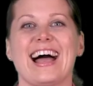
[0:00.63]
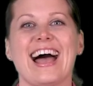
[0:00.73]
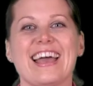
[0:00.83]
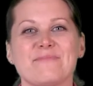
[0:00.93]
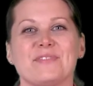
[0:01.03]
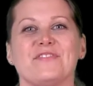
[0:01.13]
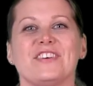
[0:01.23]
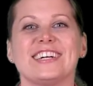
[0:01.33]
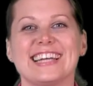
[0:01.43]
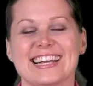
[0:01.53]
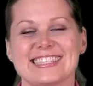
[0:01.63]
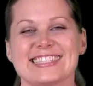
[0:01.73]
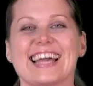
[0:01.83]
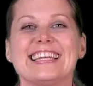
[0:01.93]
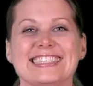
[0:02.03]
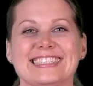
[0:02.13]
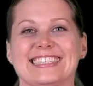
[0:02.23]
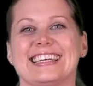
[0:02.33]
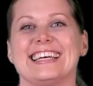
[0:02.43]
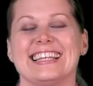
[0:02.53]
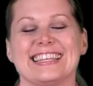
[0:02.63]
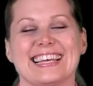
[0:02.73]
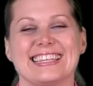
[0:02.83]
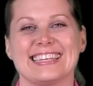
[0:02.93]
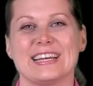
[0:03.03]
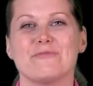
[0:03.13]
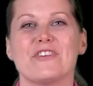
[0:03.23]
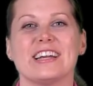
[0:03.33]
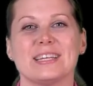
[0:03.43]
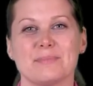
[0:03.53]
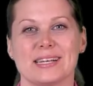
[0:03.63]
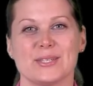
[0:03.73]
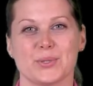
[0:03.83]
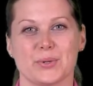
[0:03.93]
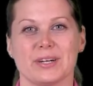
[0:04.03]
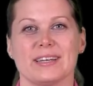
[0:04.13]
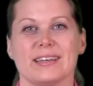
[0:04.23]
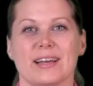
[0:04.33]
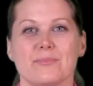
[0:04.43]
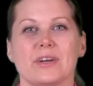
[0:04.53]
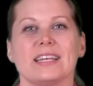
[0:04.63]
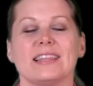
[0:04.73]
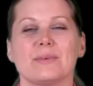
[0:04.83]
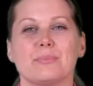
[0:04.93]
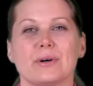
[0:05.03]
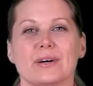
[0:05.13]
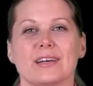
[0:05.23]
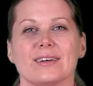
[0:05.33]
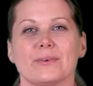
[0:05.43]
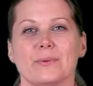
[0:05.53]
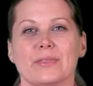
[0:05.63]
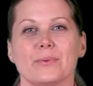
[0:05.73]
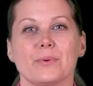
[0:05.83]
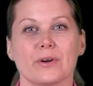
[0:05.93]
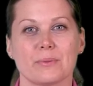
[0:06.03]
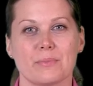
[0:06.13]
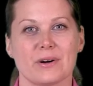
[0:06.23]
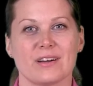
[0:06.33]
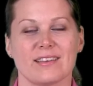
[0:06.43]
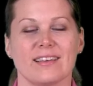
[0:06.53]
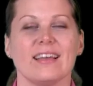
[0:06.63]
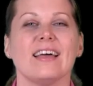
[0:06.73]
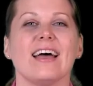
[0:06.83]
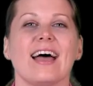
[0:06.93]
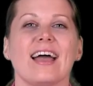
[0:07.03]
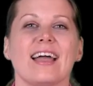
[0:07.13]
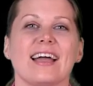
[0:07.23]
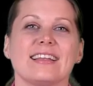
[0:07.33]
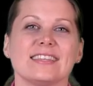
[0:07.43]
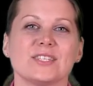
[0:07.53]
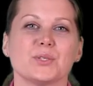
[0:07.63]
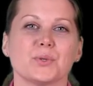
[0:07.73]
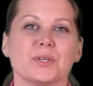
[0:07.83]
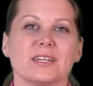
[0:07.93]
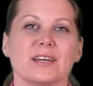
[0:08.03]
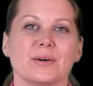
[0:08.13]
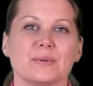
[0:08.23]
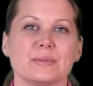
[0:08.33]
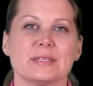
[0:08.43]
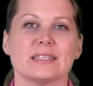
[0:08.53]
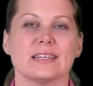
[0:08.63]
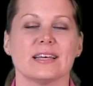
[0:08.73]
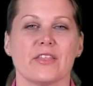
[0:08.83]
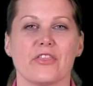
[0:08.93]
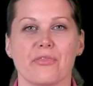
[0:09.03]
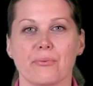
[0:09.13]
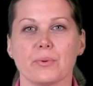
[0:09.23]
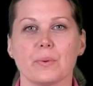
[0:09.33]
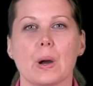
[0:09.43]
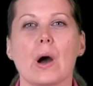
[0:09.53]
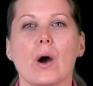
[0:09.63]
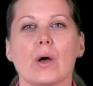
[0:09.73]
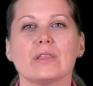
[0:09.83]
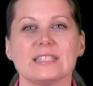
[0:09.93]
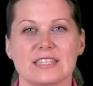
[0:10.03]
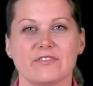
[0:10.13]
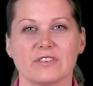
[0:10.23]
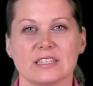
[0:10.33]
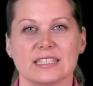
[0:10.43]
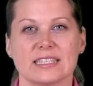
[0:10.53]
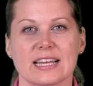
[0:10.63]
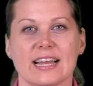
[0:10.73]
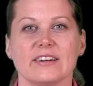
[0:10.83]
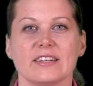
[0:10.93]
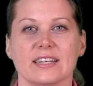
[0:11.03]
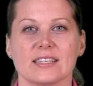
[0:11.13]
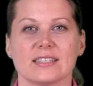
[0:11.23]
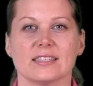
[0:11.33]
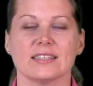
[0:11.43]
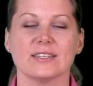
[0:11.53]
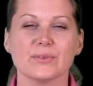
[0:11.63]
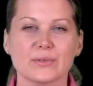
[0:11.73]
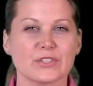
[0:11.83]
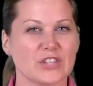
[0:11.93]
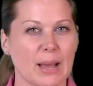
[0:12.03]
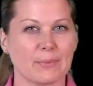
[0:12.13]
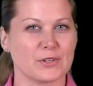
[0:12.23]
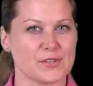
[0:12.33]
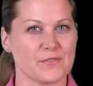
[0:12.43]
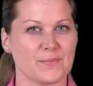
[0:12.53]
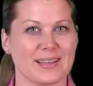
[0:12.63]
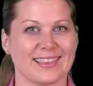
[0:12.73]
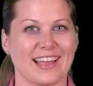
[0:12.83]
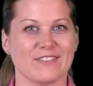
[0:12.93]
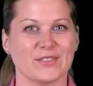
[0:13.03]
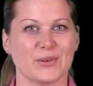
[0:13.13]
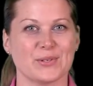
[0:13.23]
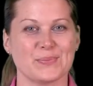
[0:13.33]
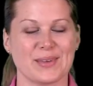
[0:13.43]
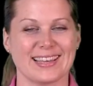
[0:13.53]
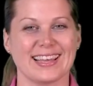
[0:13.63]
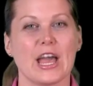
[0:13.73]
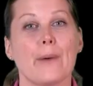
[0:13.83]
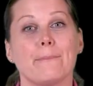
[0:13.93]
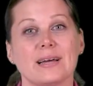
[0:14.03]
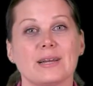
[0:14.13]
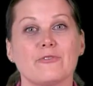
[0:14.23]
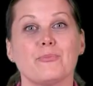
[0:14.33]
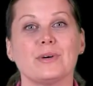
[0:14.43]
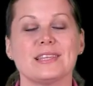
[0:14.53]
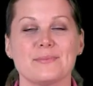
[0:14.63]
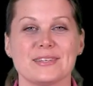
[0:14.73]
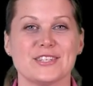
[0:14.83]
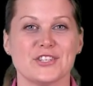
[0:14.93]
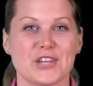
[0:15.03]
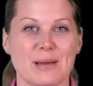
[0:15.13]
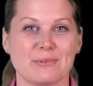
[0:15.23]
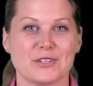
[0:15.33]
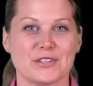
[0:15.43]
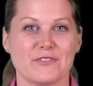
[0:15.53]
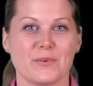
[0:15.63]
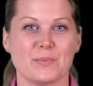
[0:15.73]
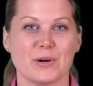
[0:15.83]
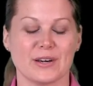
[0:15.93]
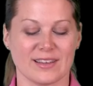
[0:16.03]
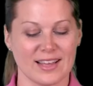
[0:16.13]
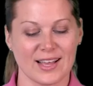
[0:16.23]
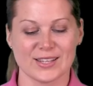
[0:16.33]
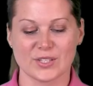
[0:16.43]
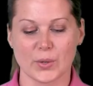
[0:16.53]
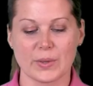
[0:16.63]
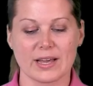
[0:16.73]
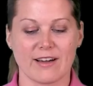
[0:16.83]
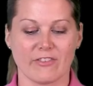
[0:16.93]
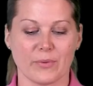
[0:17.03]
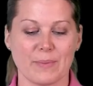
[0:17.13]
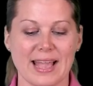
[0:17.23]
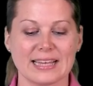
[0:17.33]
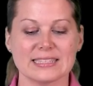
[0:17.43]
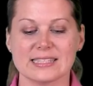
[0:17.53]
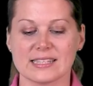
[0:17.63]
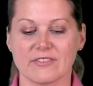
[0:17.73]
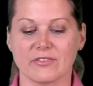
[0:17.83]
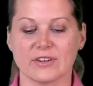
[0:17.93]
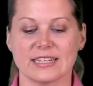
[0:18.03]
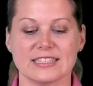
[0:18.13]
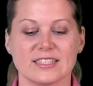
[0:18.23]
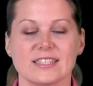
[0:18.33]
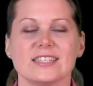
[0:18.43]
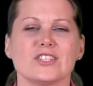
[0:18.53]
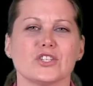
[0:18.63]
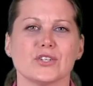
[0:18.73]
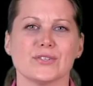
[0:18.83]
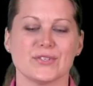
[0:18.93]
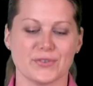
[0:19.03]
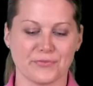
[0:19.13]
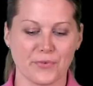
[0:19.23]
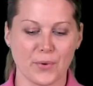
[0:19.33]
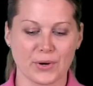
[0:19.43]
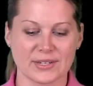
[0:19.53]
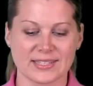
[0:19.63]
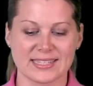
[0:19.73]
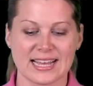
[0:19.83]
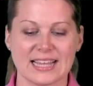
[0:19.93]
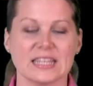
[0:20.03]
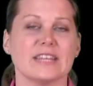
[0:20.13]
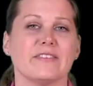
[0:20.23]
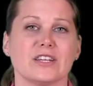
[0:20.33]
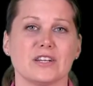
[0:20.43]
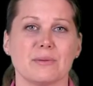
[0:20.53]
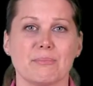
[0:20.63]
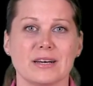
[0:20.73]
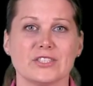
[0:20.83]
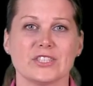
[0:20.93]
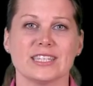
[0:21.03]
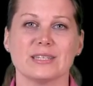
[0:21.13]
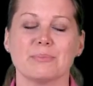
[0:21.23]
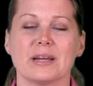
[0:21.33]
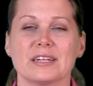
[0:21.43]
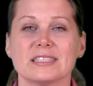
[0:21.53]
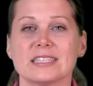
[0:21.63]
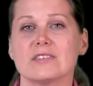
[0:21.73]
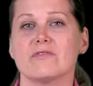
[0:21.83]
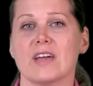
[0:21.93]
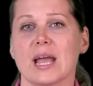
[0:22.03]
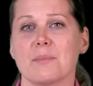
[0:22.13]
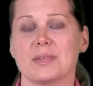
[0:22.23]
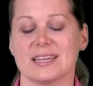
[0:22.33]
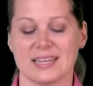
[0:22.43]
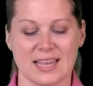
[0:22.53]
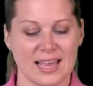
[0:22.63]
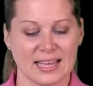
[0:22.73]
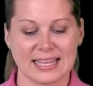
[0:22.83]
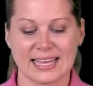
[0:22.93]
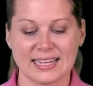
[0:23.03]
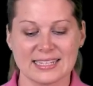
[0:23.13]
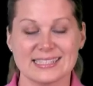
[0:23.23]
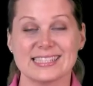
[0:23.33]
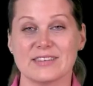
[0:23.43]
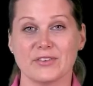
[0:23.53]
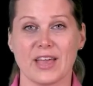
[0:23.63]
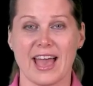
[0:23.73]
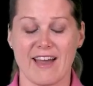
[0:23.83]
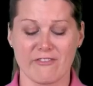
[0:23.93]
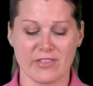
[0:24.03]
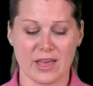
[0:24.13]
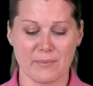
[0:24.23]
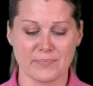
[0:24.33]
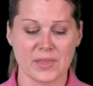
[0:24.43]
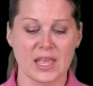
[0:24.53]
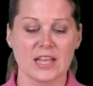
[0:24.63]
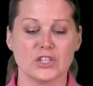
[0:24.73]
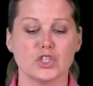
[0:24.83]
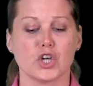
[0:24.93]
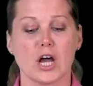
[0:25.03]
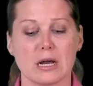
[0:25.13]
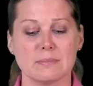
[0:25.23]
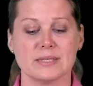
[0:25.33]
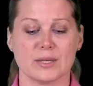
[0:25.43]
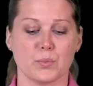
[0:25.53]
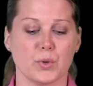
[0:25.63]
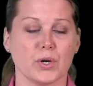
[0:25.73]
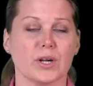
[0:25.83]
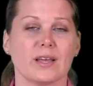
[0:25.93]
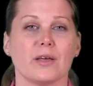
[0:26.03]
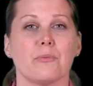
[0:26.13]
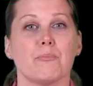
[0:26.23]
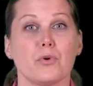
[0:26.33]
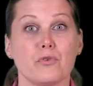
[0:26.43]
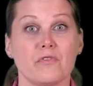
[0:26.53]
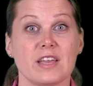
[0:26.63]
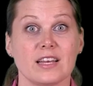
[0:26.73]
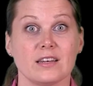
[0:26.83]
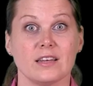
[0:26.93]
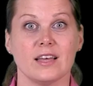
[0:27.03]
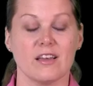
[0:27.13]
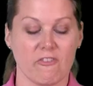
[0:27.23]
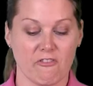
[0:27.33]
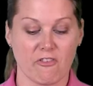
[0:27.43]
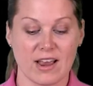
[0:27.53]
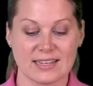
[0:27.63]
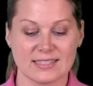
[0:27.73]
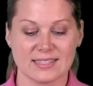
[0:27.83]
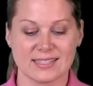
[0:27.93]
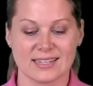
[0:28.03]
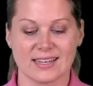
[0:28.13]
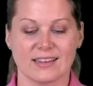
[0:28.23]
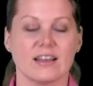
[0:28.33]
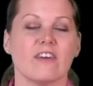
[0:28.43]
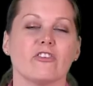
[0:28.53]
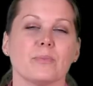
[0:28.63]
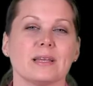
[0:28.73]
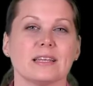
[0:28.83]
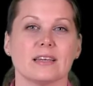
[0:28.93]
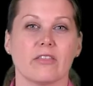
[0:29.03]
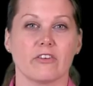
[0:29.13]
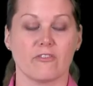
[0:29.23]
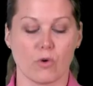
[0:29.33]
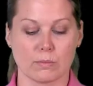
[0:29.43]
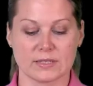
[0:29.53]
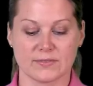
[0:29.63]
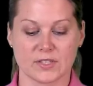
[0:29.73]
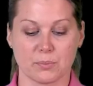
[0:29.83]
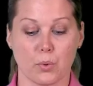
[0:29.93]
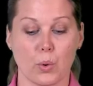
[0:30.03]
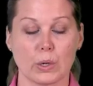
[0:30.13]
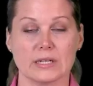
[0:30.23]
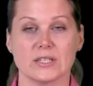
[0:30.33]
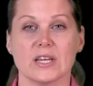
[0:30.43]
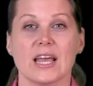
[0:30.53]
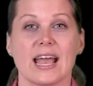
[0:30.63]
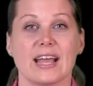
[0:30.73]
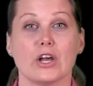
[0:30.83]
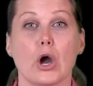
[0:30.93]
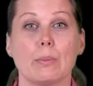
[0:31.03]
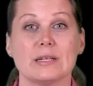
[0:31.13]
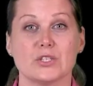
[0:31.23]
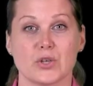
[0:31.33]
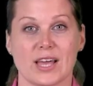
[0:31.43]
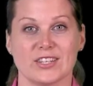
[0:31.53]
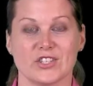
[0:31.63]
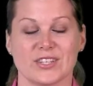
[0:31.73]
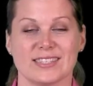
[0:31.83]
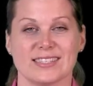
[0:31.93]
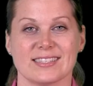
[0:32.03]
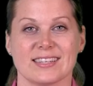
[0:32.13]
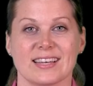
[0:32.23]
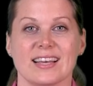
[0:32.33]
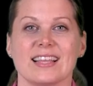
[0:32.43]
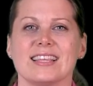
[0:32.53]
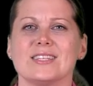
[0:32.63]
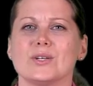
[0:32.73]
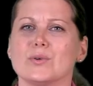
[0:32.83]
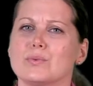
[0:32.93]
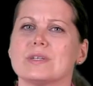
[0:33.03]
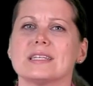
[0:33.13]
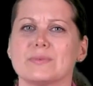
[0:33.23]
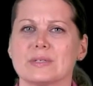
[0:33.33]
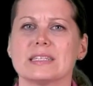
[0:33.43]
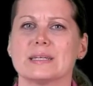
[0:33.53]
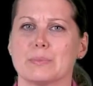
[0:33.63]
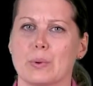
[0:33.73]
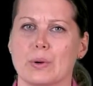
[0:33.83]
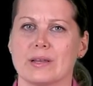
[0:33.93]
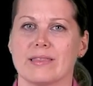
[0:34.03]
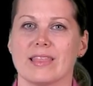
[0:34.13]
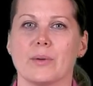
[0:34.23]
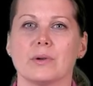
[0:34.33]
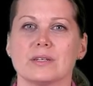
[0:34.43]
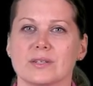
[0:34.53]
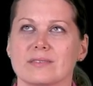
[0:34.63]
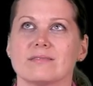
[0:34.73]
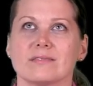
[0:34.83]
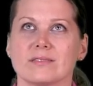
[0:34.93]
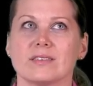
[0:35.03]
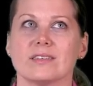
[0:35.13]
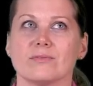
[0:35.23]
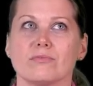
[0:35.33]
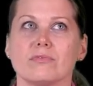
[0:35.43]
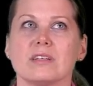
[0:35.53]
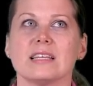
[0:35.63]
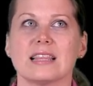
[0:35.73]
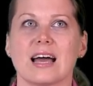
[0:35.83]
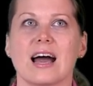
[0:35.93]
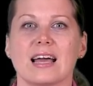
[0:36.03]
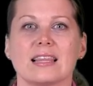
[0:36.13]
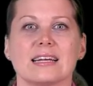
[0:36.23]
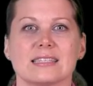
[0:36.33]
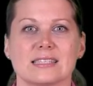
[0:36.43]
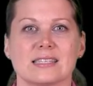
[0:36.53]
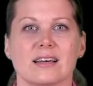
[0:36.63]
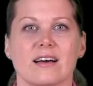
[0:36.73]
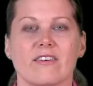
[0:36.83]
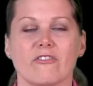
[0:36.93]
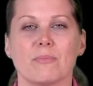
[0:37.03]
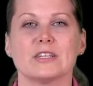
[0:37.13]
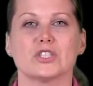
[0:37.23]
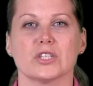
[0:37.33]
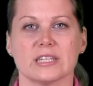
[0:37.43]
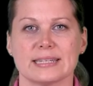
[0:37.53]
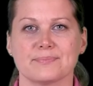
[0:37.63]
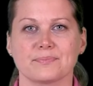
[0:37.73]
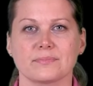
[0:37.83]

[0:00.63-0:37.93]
I've been very excited lately. I'm writing my story. I'm writing the book with a workbook. And the story goes through all the different areas, literal chapters of my life, so to speak. But I've put them into chapters of a book. So we cover pain and suffering, seizures, divorce, living on a budget, parents and family, kids, if you have them, jobs and work, moving, friends, government and other forms of support, and coping strategies. These are really, really important. They were really the highlights of my journey.